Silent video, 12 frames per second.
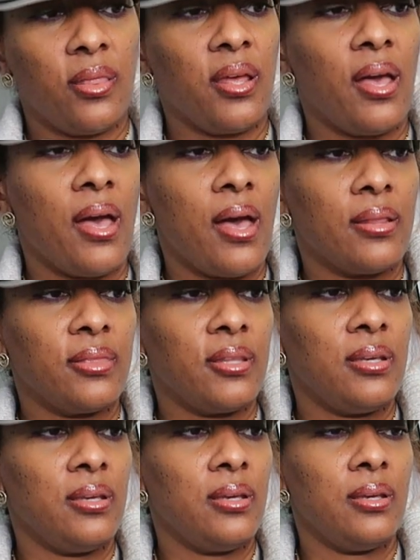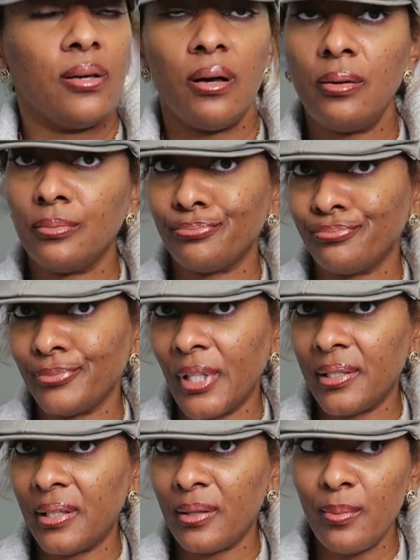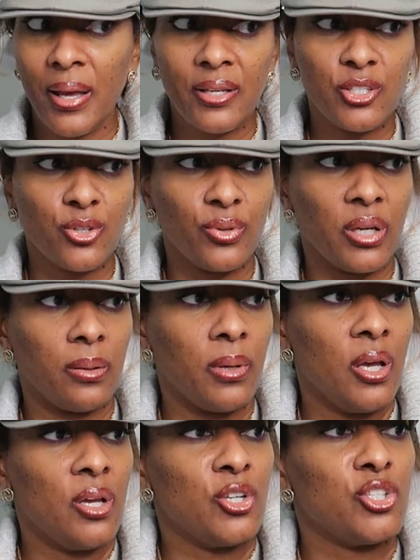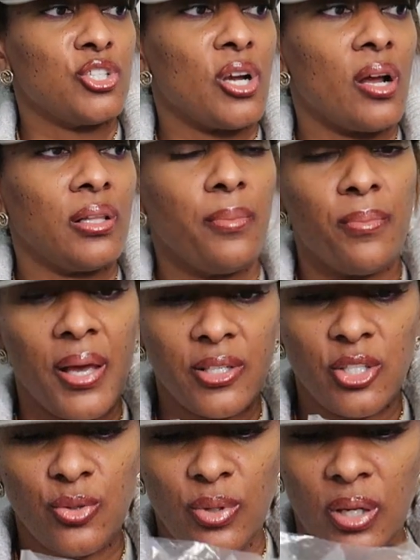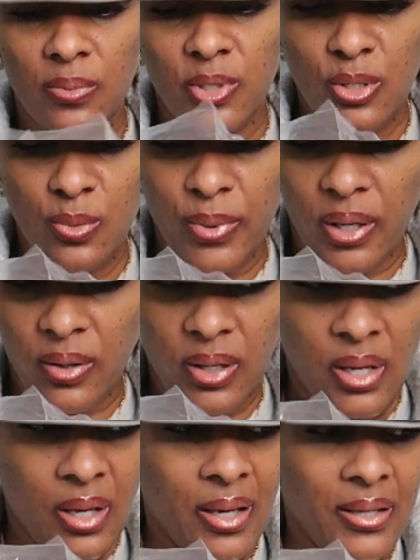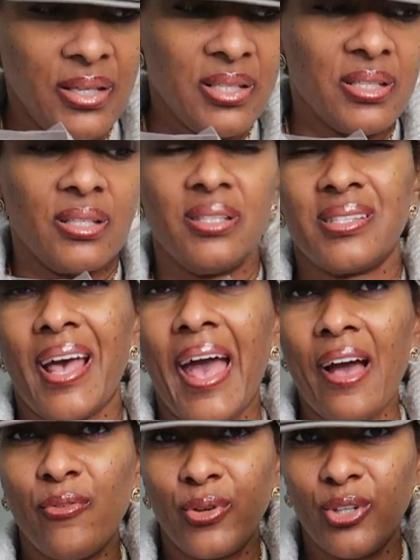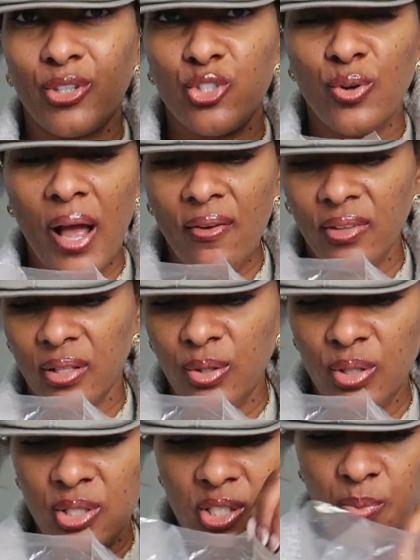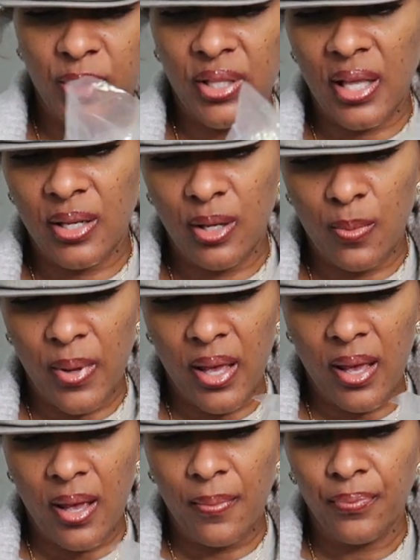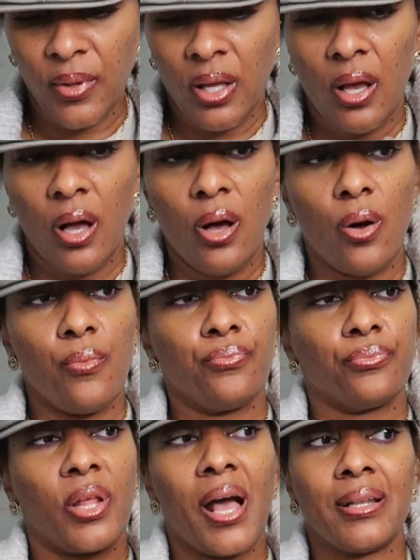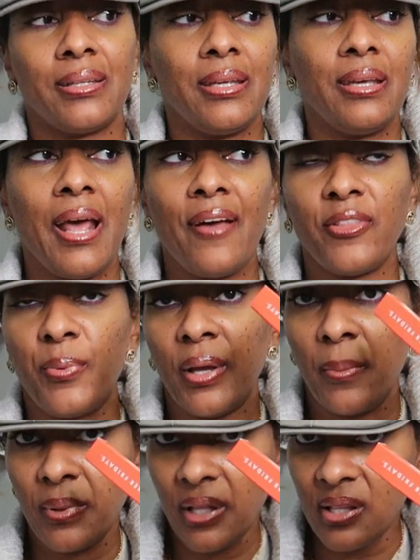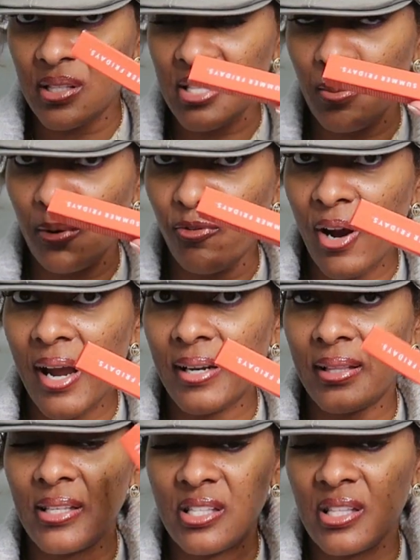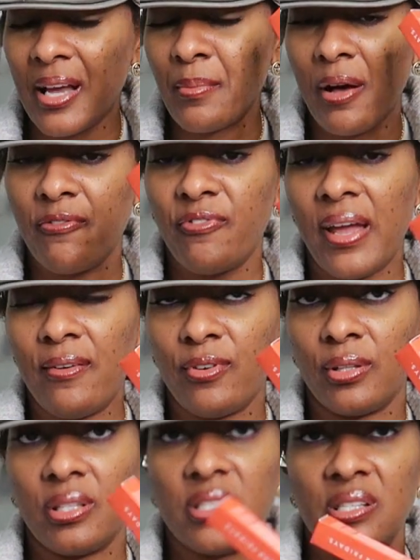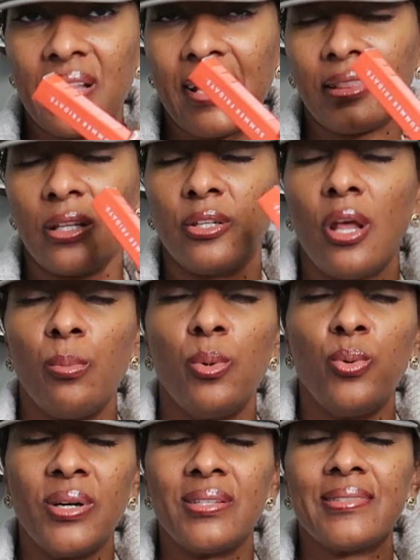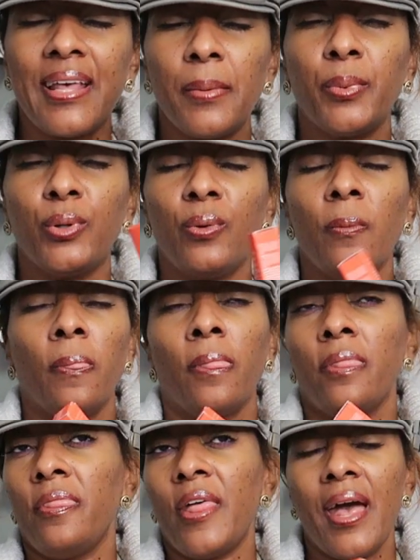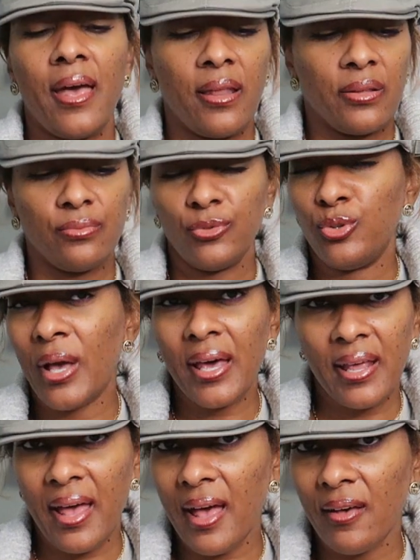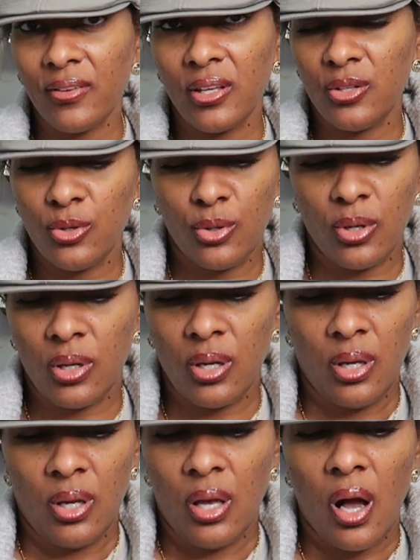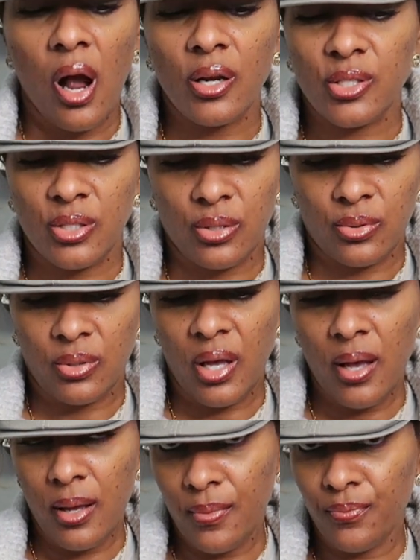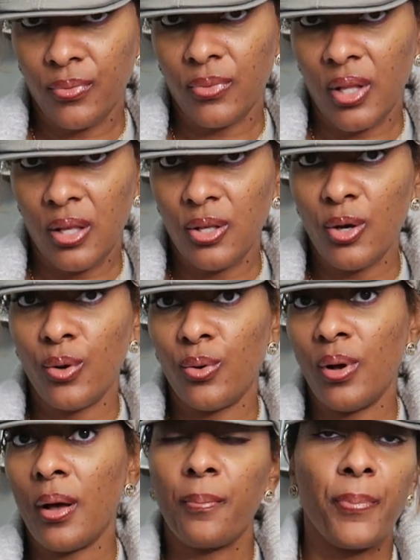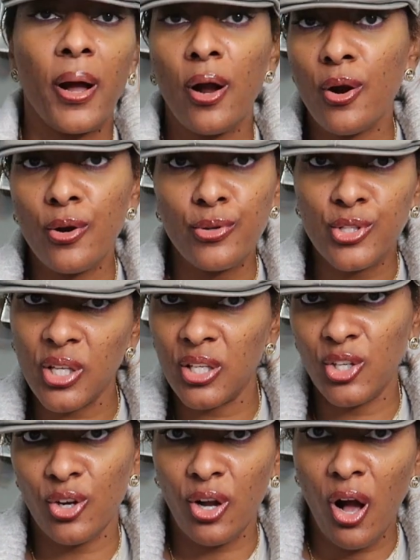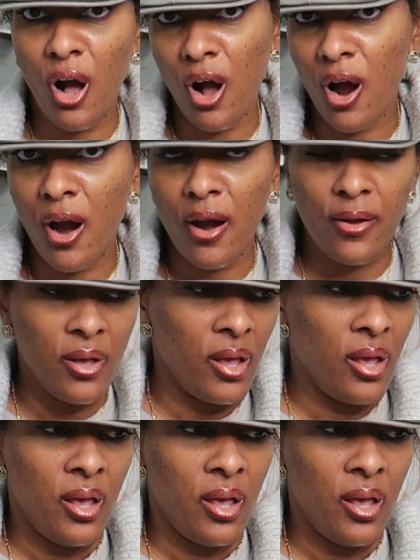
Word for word: they had the oh another magic cream charlotte magic cream tilbury and this is good to have when you're traveling you could just put that in your bag oh i did have to pick up another summer friday this is like my favorite this is like the number one staple that you got to have in your arsenal okay in your purse in your car